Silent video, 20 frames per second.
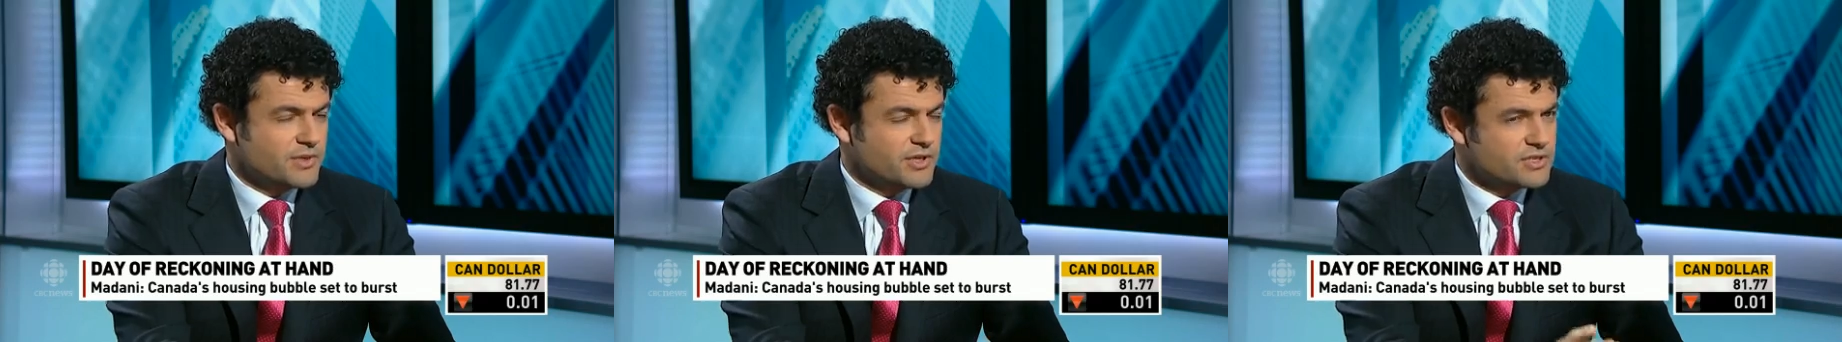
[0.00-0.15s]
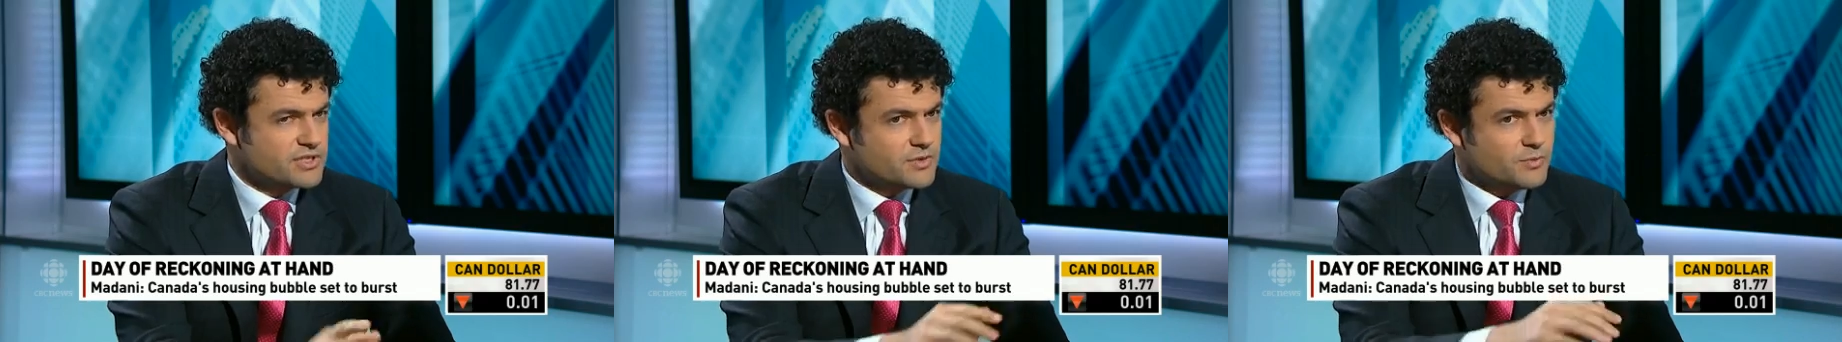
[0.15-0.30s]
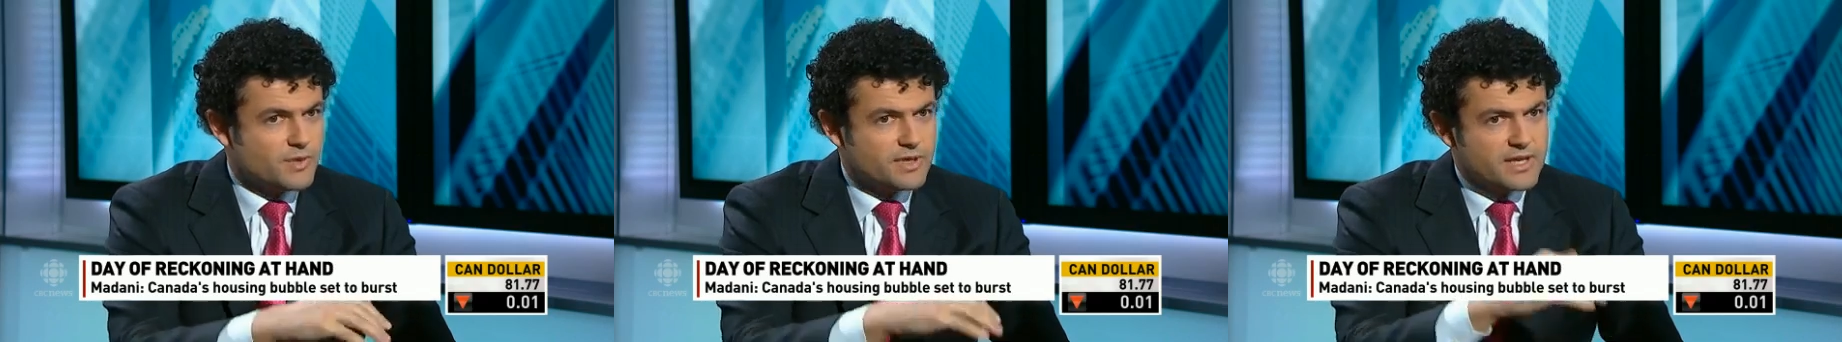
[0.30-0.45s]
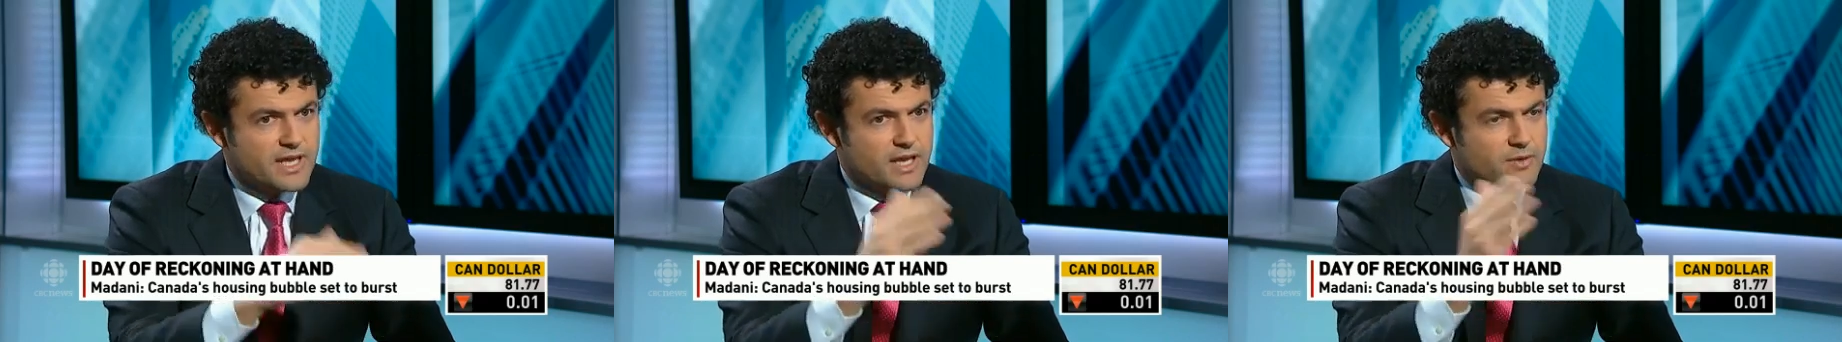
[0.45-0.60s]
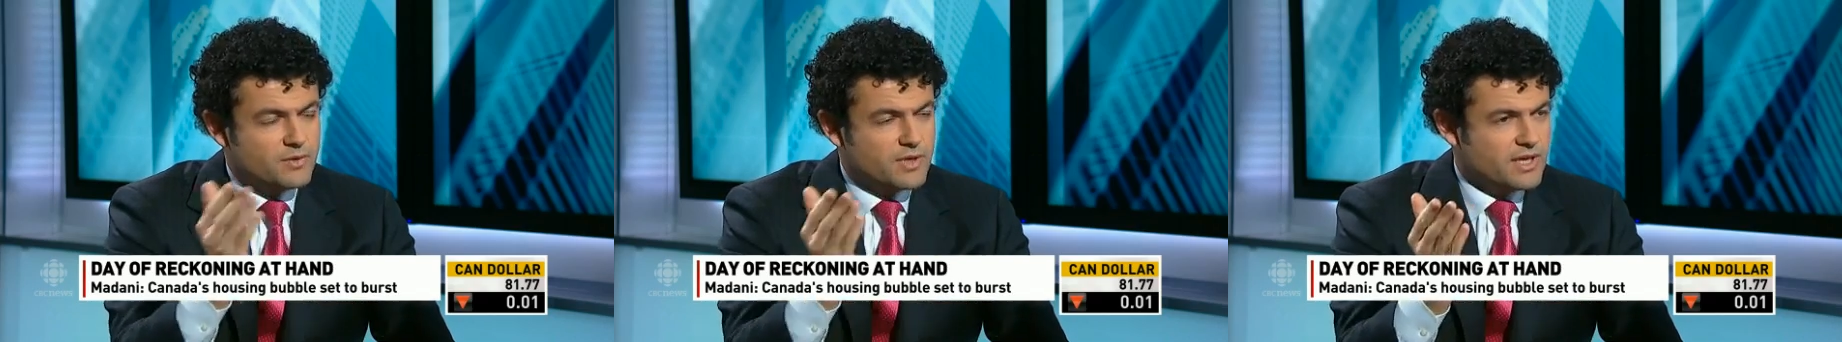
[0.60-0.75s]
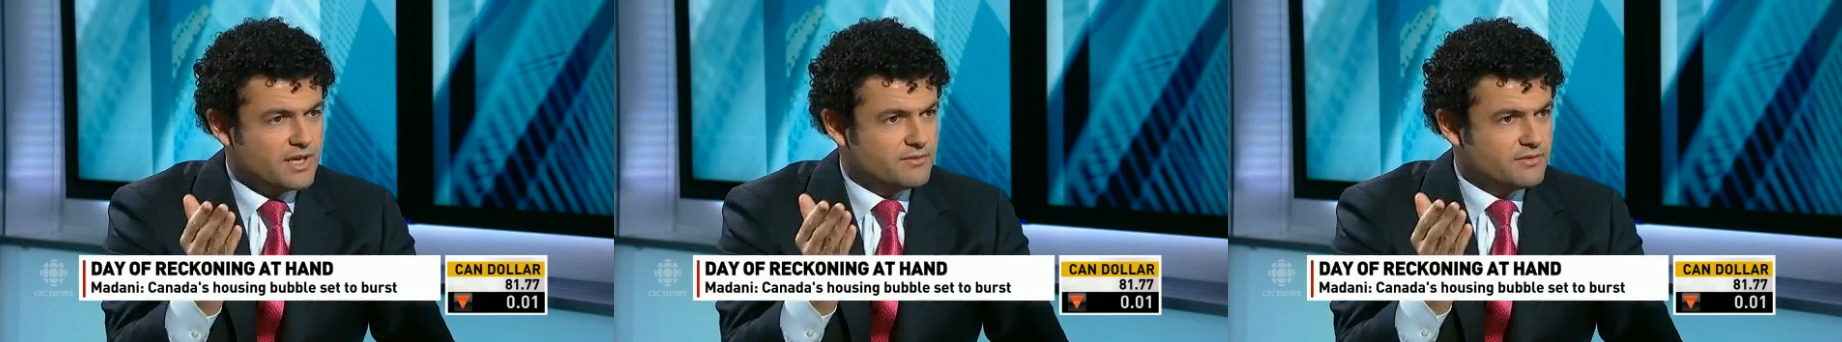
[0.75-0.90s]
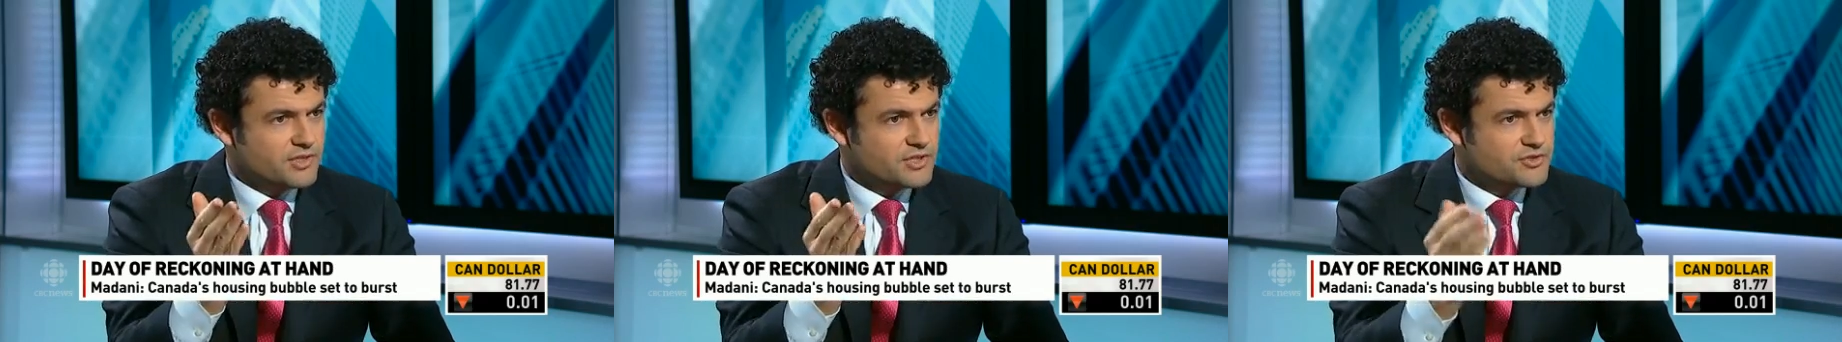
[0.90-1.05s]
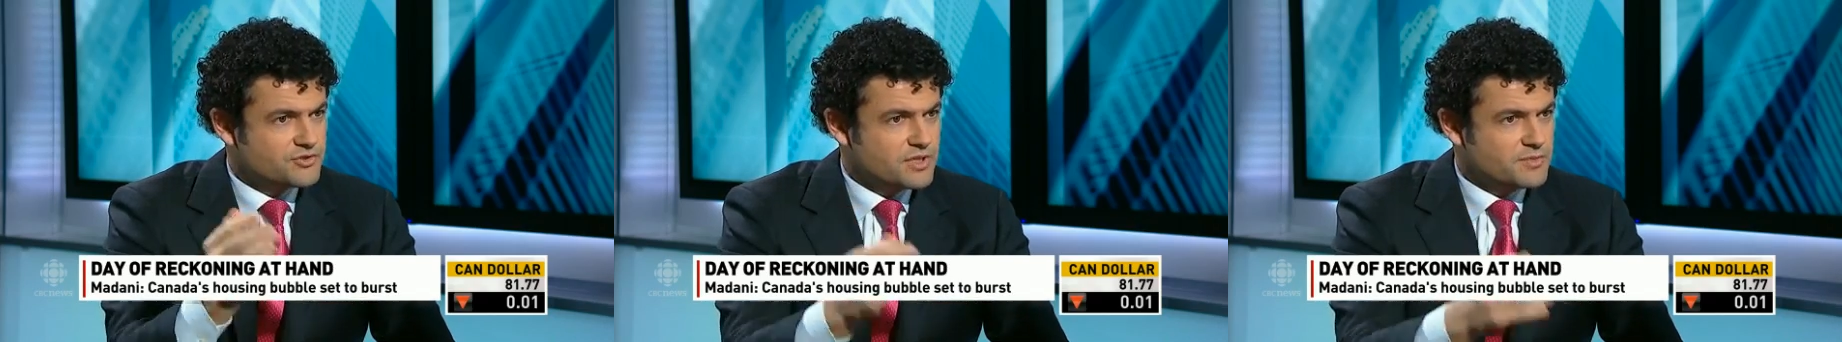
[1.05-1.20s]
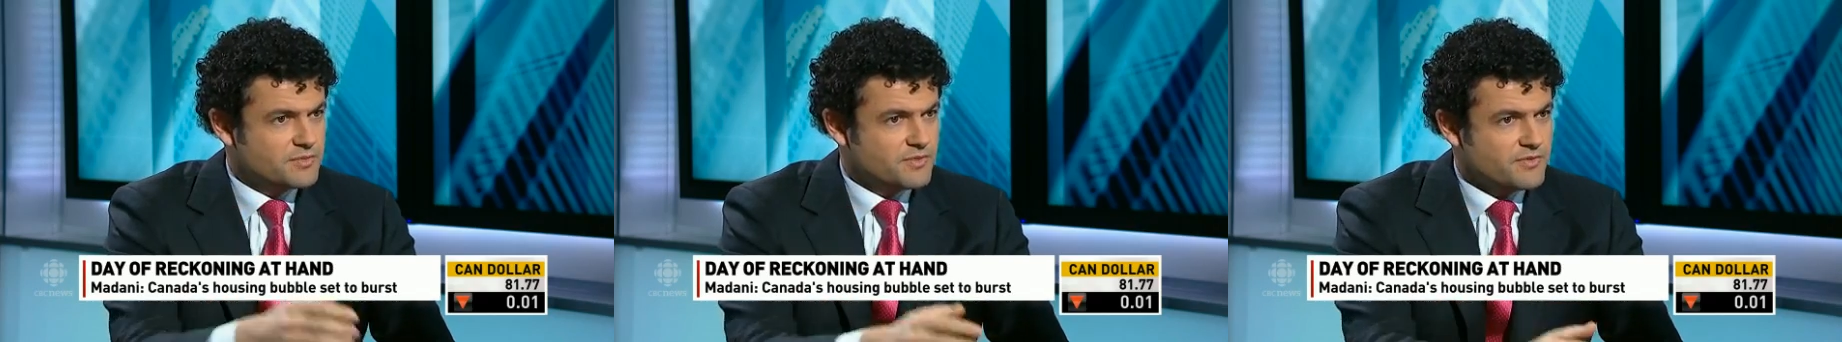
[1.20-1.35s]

because on one hand we have extreme